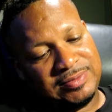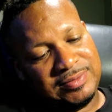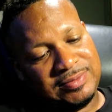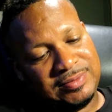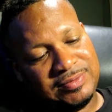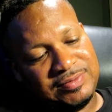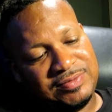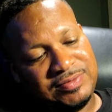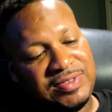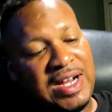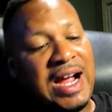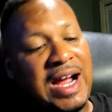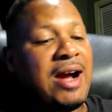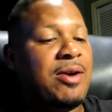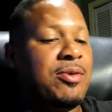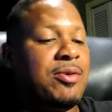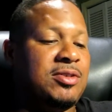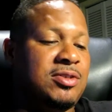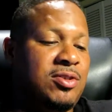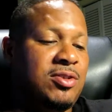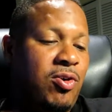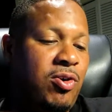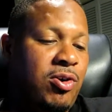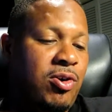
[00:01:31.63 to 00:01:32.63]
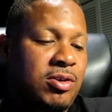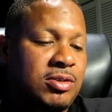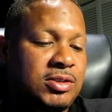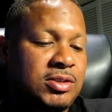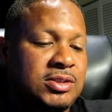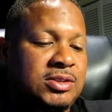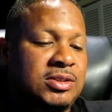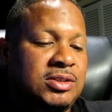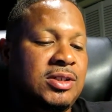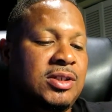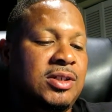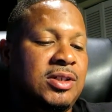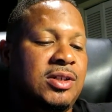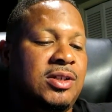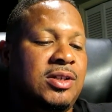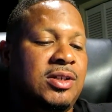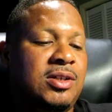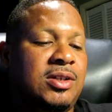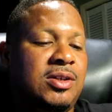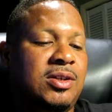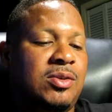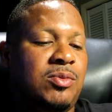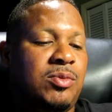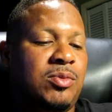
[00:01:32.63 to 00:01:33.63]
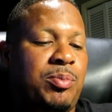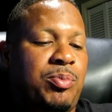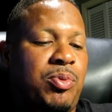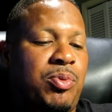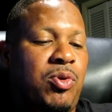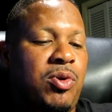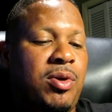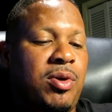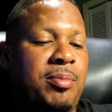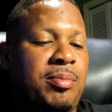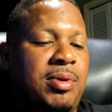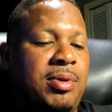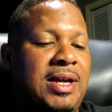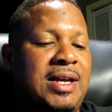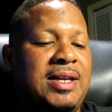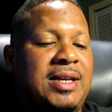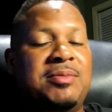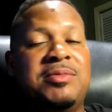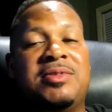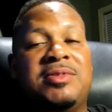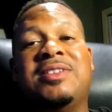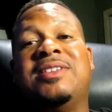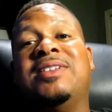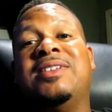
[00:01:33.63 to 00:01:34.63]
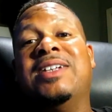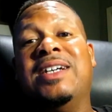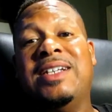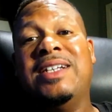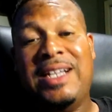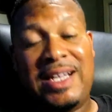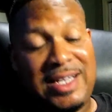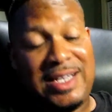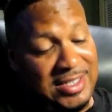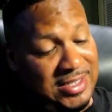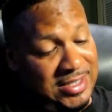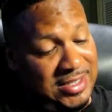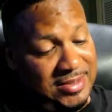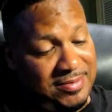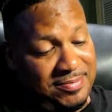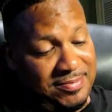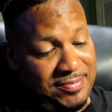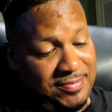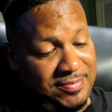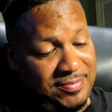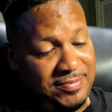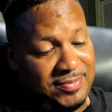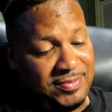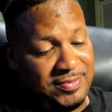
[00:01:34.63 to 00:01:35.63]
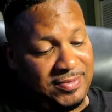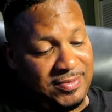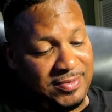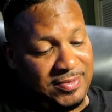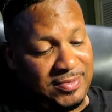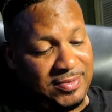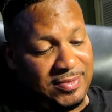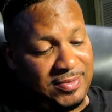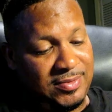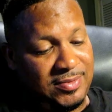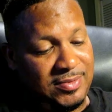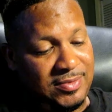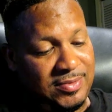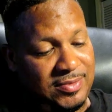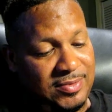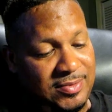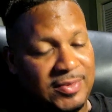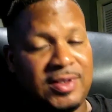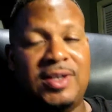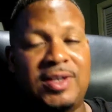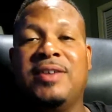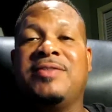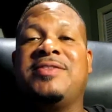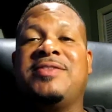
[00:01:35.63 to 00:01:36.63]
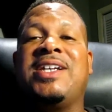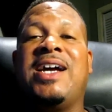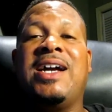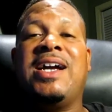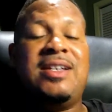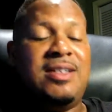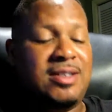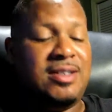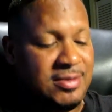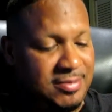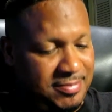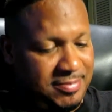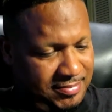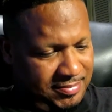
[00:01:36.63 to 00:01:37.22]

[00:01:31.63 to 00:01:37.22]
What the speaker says: virus origin report blames the nation of China.